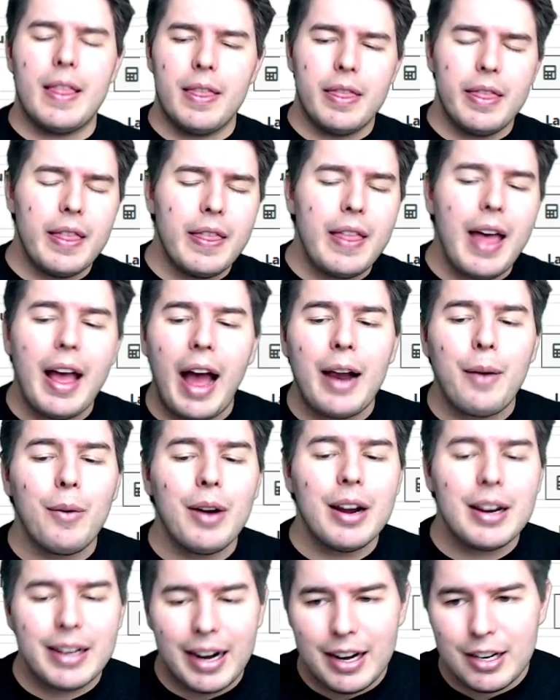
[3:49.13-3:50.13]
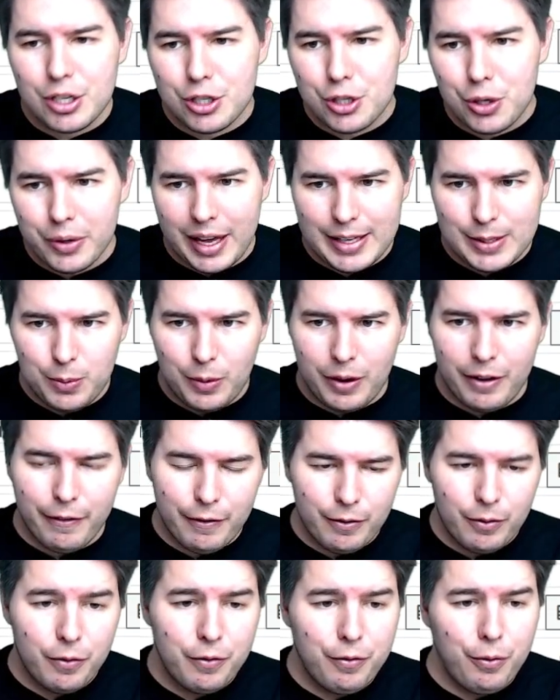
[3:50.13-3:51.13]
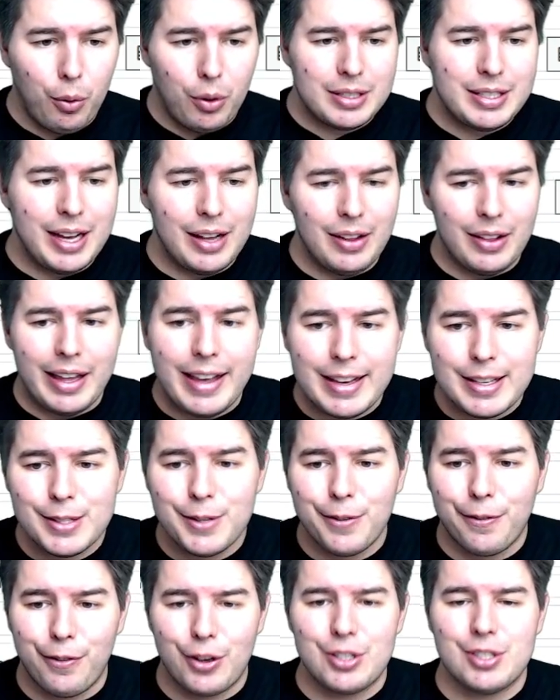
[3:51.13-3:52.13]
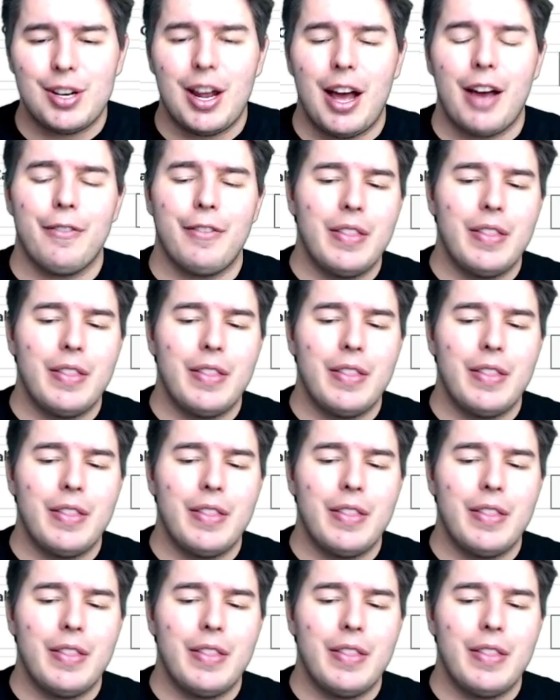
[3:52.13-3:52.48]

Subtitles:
that I wanted to kind of just showcase what Fortell is first off,